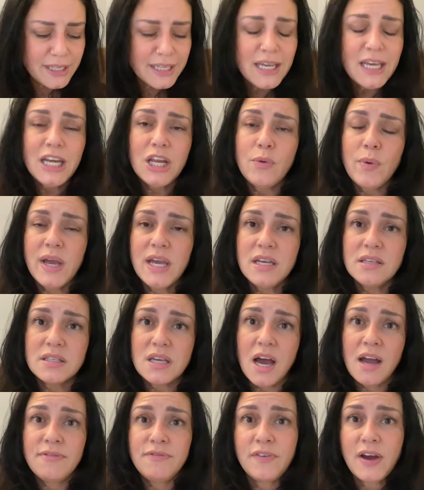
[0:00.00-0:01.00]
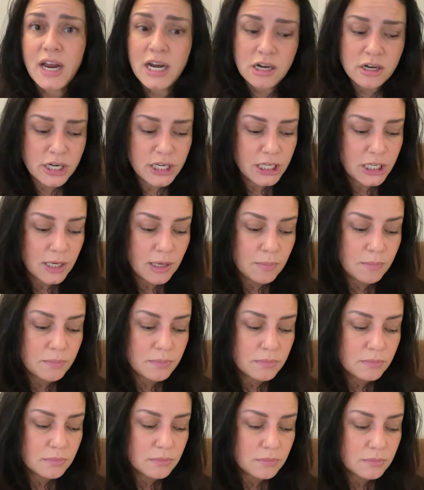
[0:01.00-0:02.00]
Anyways, I fired him,
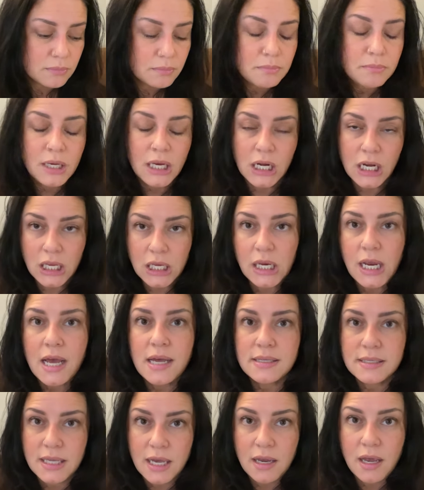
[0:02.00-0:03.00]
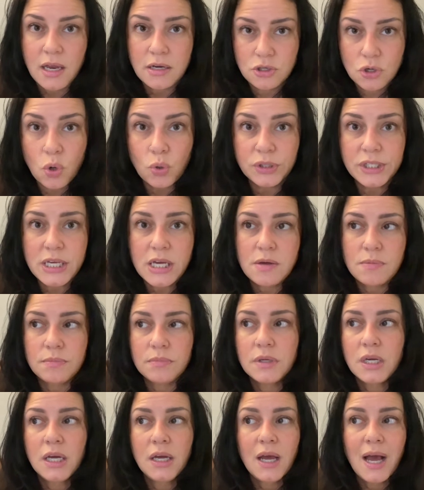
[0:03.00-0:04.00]
meaning, yes, I told him,
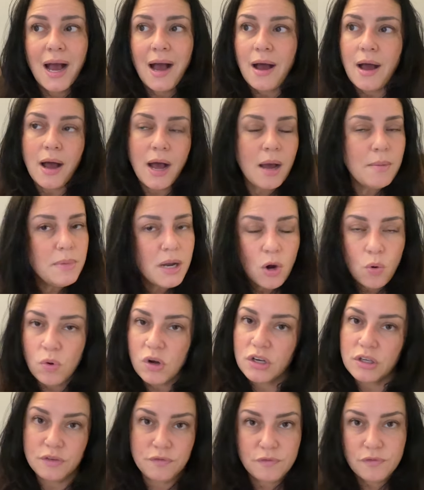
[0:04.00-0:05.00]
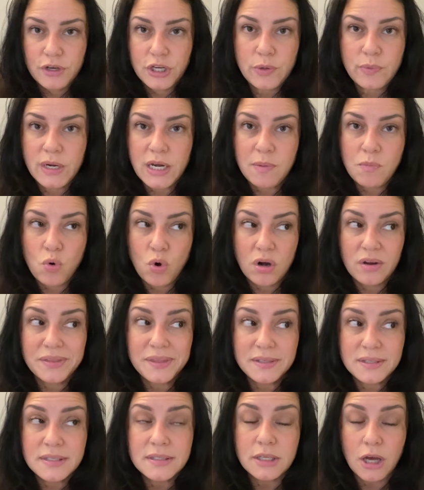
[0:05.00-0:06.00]
I'm not working for you anymore.
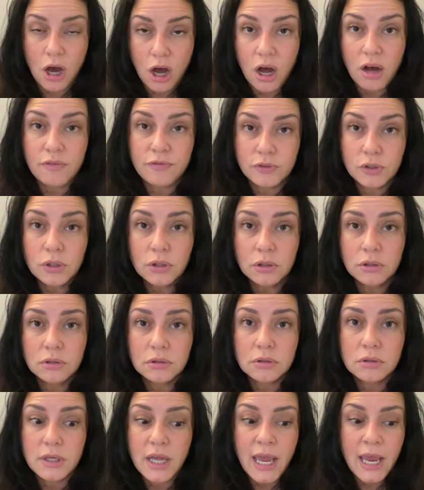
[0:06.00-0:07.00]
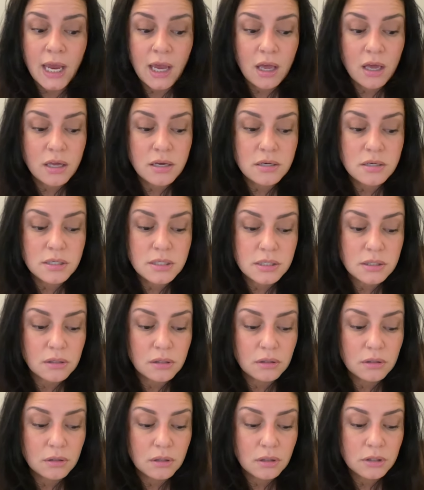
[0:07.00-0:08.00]
This is awful. And,
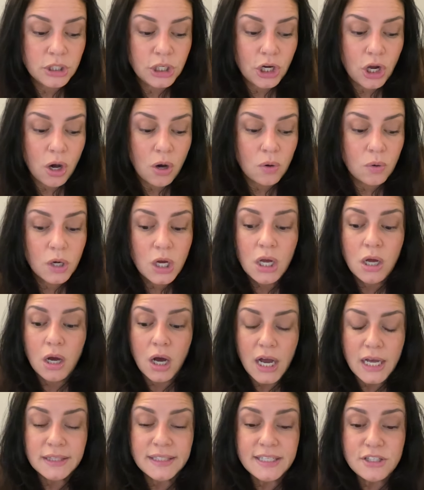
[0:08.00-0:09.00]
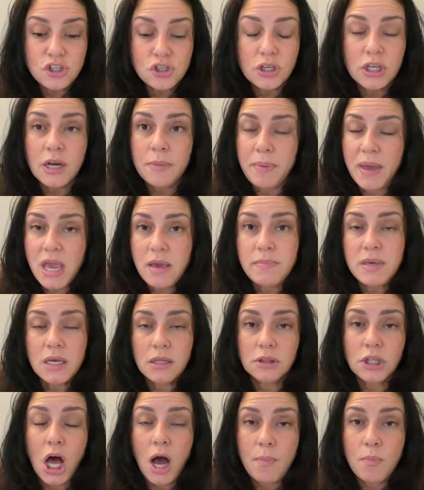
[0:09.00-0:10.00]
you know, unless you're going to pay me a
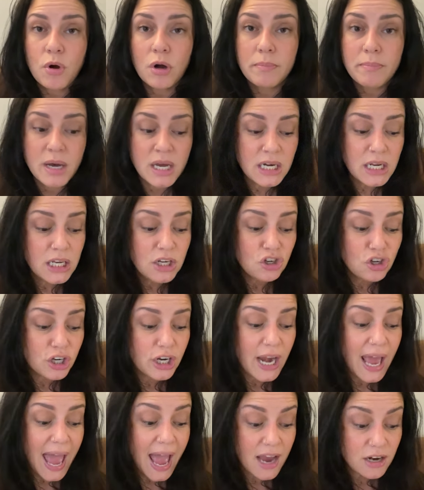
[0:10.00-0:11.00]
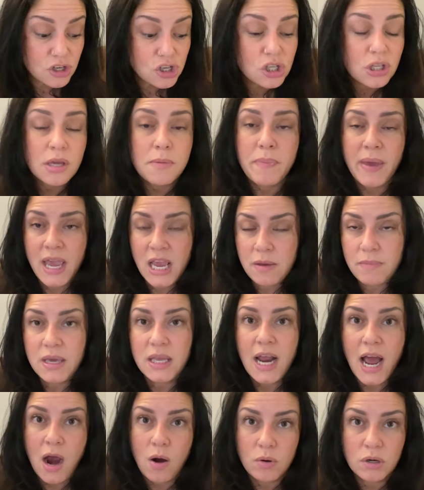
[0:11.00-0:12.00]
lot more money and you're going to actually pay me
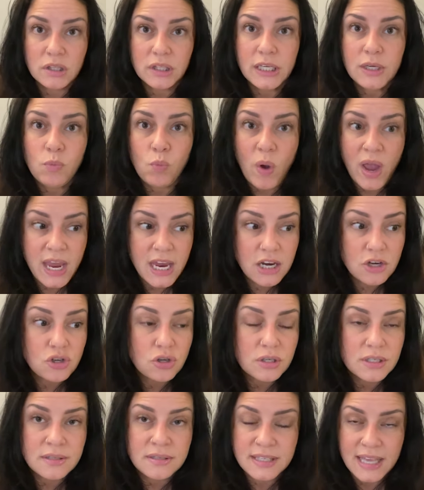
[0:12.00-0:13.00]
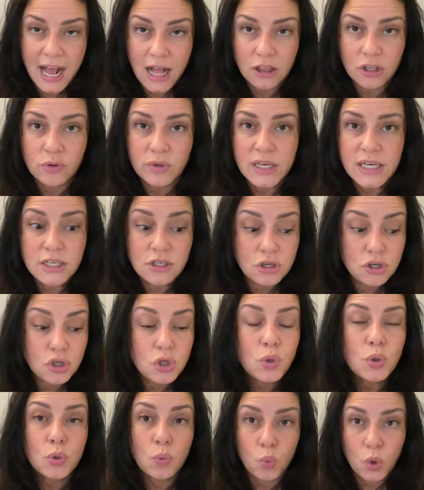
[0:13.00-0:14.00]
an hourly wage or a salary to
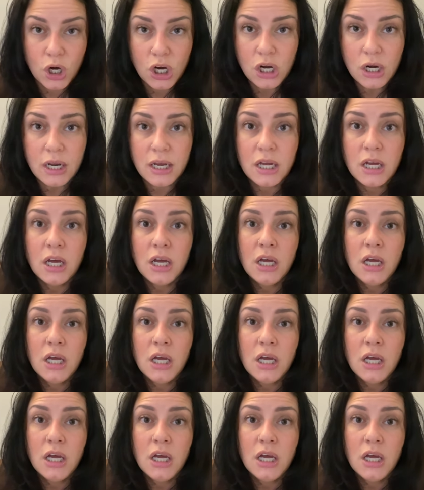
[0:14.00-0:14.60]
do the work,